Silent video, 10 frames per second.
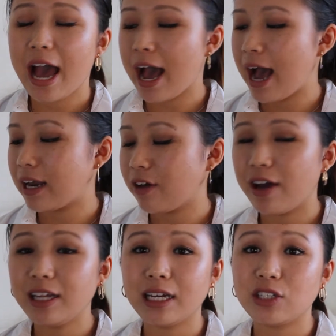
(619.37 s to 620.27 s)
and I
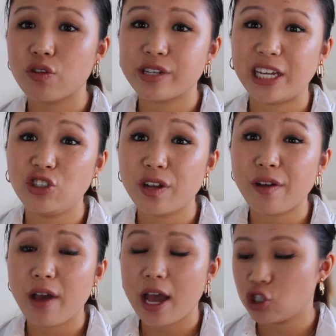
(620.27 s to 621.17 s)
find that it just
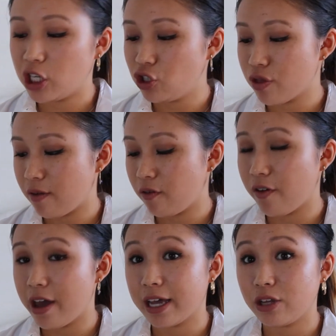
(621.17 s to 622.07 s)
changes everything.